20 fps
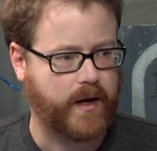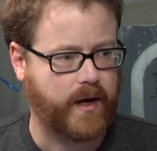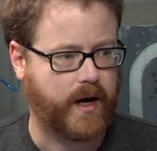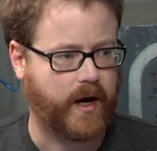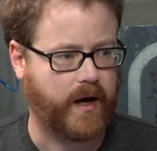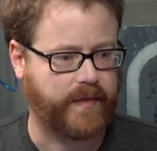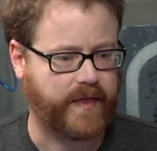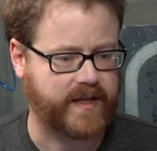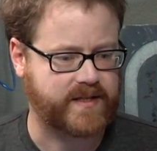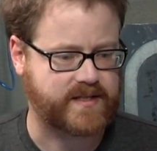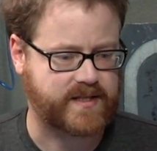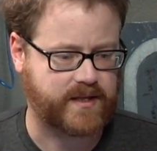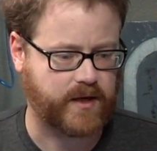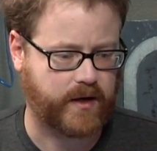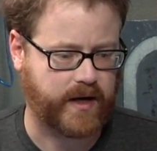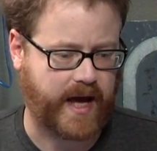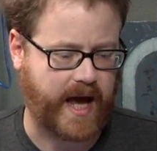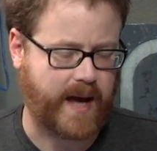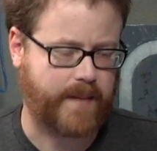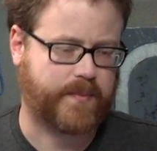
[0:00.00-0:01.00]
Uh, that's
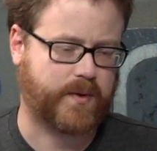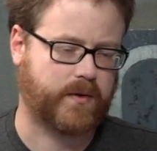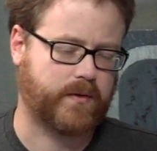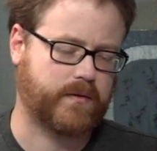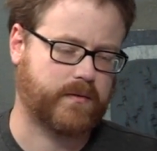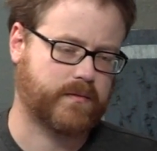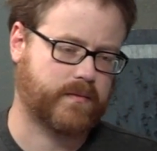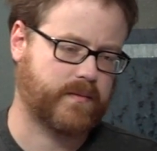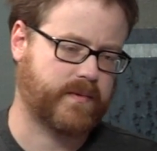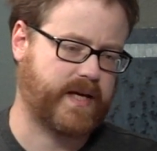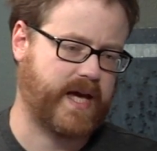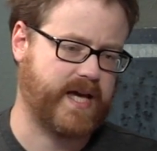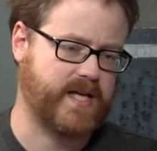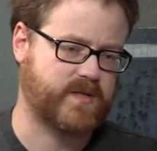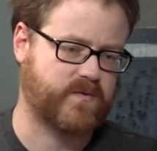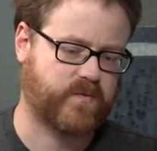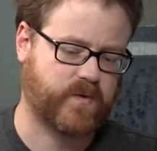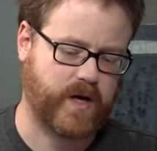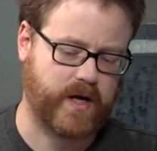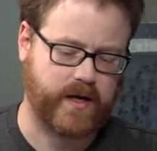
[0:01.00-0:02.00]
the Apple
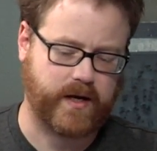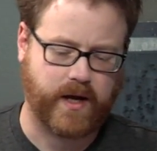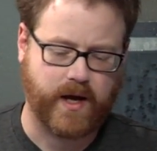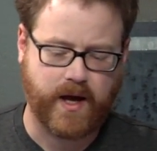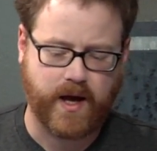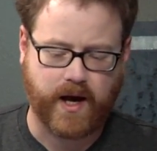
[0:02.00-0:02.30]
case front.